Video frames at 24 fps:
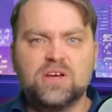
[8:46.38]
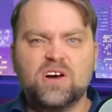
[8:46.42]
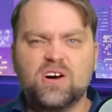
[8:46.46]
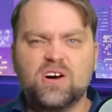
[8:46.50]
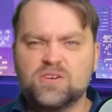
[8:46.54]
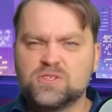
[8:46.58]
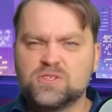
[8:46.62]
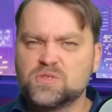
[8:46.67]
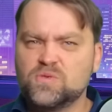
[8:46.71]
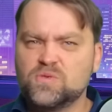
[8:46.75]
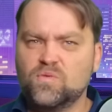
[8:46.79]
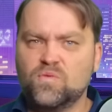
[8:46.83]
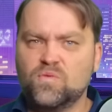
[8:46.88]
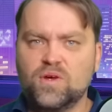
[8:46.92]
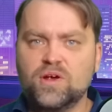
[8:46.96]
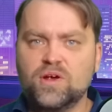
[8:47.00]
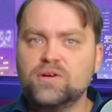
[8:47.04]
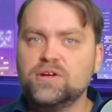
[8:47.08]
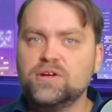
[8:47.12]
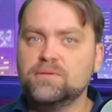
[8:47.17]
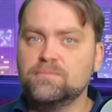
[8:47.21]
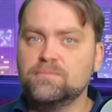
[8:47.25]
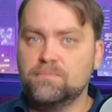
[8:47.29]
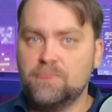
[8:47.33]
also
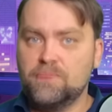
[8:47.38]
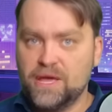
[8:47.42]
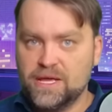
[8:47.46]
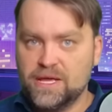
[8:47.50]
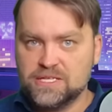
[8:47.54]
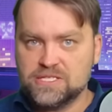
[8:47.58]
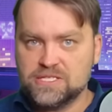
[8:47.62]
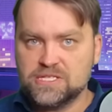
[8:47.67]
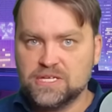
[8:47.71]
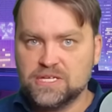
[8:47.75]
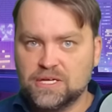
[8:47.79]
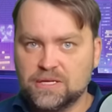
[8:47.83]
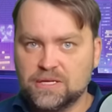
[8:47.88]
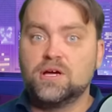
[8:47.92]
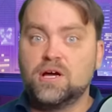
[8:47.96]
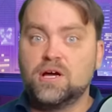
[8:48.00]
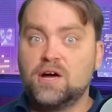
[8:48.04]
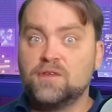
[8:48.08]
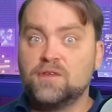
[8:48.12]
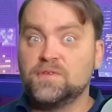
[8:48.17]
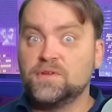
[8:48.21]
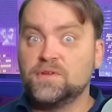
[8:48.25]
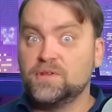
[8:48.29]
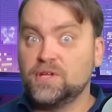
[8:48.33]
very basic.
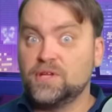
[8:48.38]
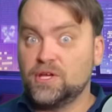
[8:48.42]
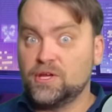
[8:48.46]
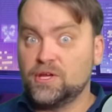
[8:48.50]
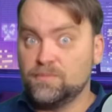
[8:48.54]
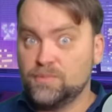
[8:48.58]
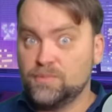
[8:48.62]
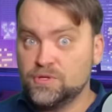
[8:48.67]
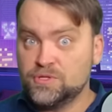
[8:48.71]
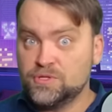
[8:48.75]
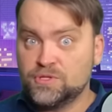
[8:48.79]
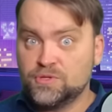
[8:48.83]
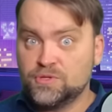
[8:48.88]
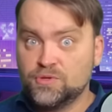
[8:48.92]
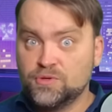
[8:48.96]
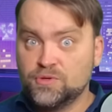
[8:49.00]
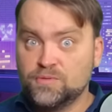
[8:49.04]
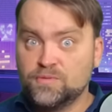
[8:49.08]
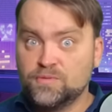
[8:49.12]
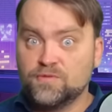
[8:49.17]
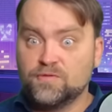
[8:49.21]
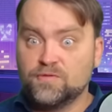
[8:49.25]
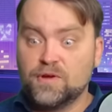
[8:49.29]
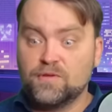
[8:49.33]
After the computer
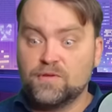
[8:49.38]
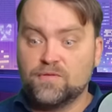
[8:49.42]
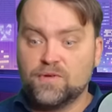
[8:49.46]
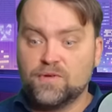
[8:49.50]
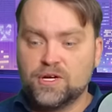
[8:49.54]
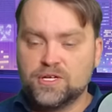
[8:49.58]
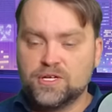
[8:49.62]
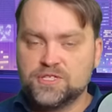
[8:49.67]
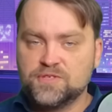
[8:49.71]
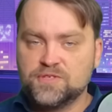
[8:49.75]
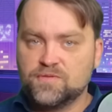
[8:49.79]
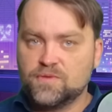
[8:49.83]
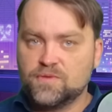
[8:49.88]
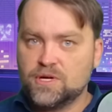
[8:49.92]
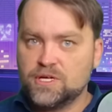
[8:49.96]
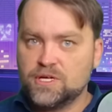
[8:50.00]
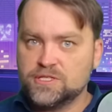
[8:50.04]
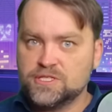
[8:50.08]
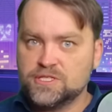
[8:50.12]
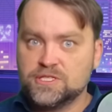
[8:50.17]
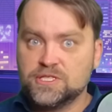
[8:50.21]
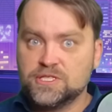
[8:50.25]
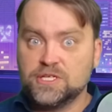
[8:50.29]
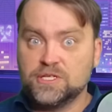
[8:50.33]
room, we were
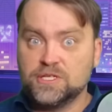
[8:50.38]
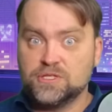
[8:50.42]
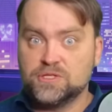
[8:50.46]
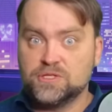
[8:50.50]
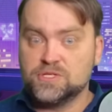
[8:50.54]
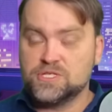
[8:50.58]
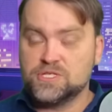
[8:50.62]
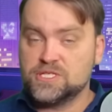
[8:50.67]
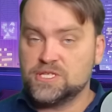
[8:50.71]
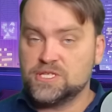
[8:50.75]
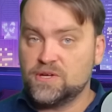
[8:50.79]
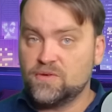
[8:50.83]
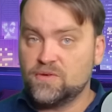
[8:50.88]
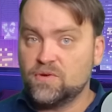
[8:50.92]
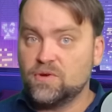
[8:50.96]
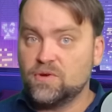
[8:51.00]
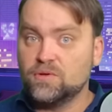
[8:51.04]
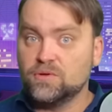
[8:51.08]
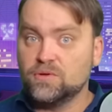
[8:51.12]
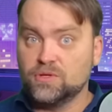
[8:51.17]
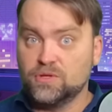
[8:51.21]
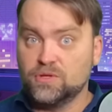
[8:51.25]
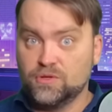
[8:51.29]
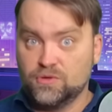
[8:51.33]
divided into
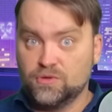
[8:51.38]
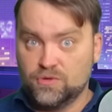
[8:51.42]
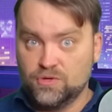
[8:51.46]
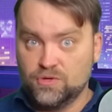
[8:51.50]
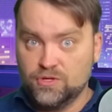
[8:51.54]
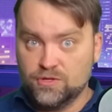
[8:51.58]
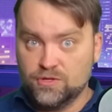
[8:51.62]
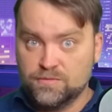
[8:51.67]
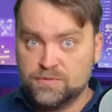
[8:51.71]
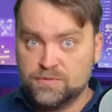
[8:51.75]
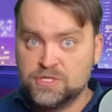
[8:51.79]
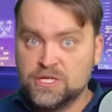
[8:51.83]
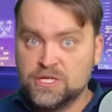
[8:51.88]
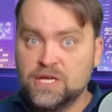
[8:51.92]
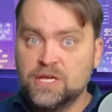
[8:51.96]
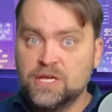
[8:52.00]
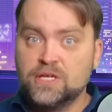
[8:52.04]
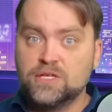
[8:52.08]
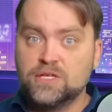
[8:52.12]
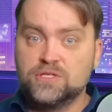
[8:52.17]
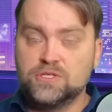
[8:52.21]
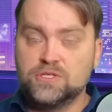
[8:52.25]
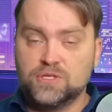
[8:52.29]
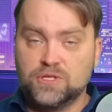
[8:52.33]
several groups
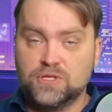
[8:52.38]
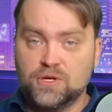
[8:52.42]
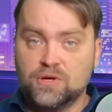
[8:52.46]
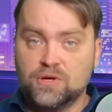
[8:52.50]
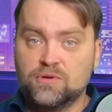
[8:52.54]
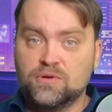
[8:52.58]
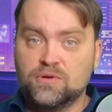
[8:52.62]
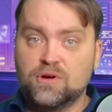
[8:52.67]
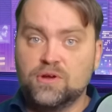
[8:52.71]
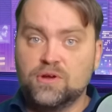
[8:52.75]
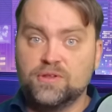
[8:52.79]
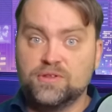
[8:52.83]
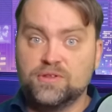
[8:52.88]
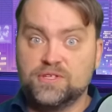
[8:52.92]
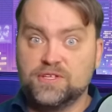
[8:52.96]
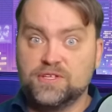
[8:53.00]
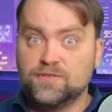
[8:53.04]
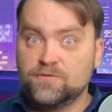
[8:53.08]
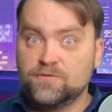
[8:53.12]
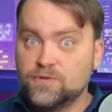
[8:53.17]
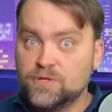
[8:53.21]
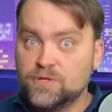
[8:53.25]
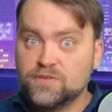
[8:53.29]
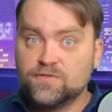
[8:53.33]
to go on
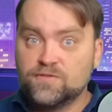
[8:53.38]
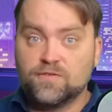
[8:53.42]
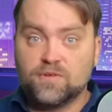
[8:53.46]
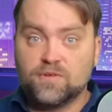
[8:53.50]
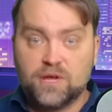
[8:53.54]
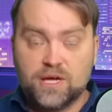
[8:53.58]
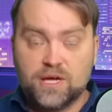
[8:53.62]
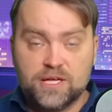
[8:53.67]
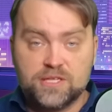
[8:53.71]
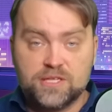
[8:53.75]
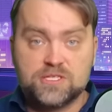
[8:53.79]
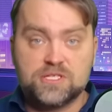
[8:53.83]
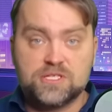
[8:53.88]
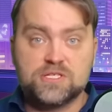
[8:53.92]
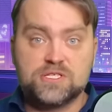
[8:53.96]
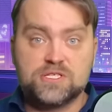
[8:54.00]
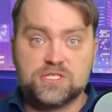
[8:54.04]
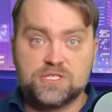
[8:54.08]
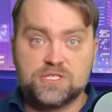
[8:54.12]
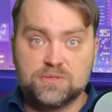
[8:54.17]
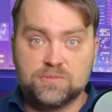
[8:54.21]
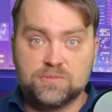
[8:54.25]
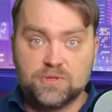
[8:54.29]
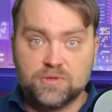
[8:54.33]
different flight
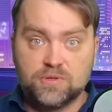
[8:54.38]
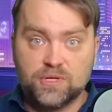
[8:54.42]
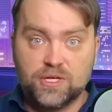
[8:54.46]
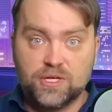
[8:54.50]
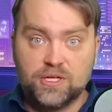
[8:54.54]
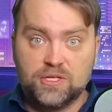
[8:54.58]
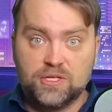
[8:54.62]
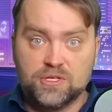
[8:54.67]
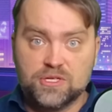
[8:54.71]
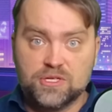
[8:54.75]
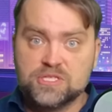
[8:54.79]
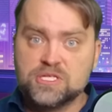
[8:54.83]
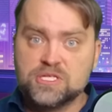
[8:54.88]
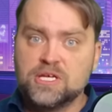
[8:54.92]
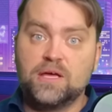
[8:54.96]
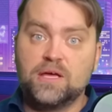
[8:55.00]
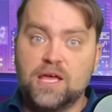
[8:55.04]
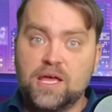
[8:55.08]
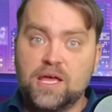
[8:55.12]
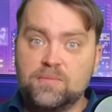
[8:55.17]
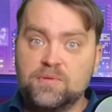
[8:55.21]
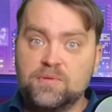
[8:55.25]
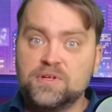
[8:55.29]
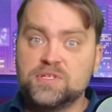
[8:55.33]
simulators.
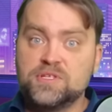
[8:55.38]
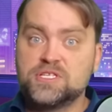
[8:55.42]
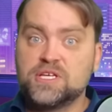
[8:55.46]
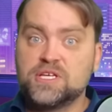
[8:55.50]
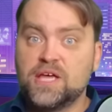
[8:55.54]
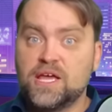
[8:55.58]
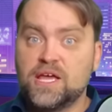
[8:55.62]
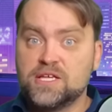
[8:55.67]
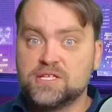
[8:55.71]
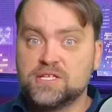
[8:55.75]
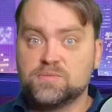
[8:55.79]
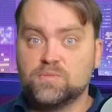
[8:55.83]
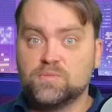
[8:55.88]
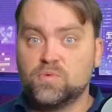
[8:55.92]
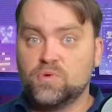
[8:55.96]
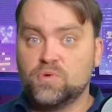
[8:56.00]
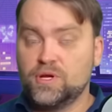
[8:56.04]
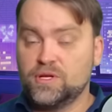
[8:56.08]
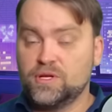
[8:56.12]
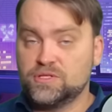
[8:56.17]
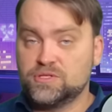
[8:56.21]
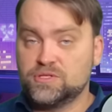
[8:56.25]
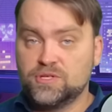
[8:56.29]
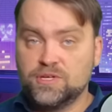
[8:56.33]
Emirates has
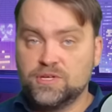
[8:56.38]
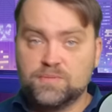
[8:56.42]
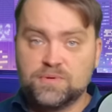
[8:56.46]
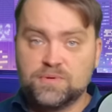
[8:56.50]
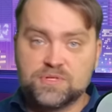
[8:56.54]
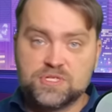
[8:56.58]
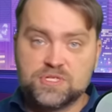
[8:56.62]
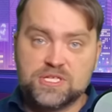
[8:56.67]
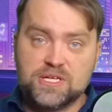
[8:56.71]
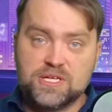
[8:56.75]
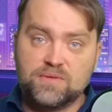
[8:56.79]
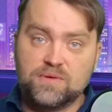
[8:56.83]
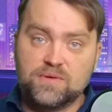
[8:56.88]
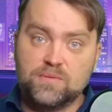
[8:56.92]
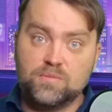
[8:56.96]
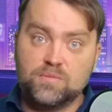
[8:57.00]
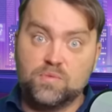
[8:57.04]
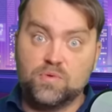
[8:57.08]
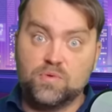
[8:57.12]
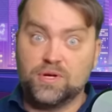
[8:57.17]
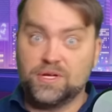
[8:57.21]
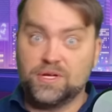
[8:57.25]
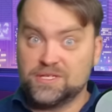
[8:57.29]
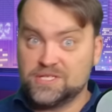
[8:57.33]
Boeing 777,
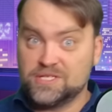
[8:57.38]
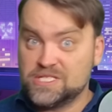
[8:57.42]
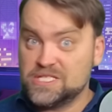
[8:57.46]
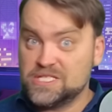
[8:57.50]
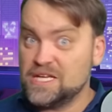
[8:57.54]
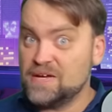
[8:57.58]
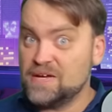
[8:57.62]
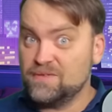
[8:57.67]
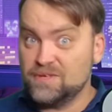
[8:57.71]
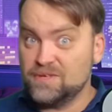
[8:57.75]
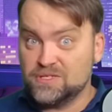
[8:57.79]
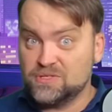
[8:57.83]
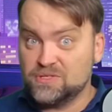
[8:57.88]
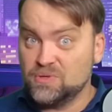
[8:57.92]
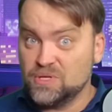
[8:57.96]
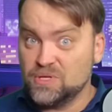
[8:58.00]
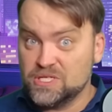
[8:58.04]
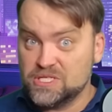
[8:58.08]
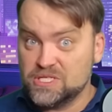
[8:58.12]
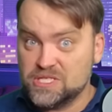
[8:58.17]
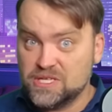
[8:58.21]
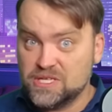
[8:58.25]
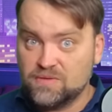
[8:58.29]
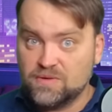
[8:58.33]
Boeing
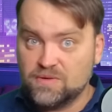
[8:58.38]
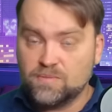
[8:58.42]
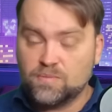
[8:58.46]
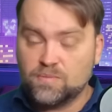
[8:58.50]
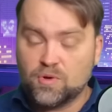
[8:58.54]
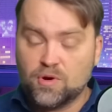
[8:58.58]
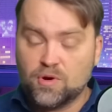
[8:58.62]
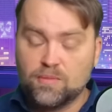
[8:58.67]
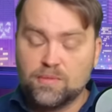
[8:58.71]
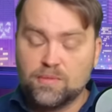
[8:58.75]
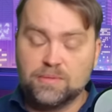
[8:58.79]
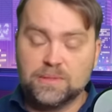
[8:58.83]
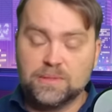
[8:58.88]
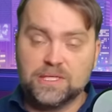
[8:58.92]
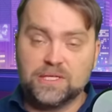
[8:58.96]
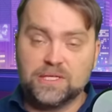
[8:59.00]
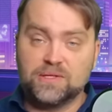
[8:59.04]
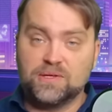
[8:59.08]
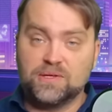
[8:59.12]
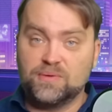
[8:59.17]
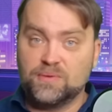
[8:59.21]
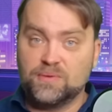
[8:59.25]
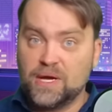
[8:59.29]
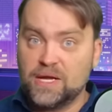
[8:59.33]
737, probably
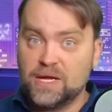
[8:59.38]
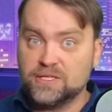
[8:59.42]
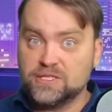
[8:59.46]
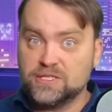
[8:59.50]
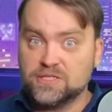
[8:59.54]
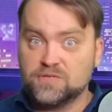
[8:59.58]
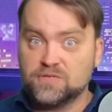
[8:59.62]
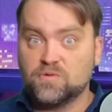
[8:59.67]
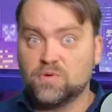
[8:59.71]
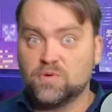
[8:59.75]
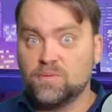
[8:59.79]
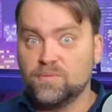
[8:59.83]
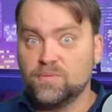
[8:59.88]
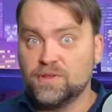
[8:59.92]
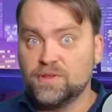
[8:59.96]
they rented from